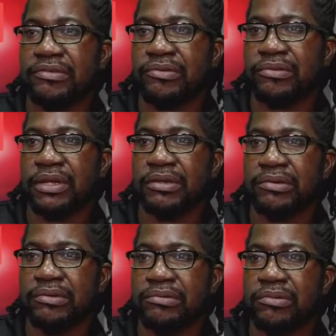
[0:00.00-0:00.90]
So then
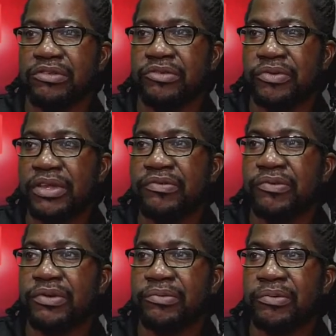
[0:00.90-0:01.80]
once you're ready
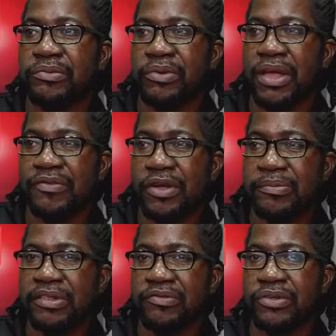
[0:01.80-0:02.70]
for it, once we have the
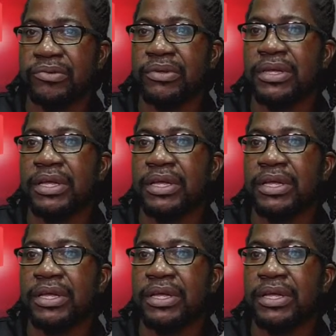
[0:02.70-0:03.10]
updates for you,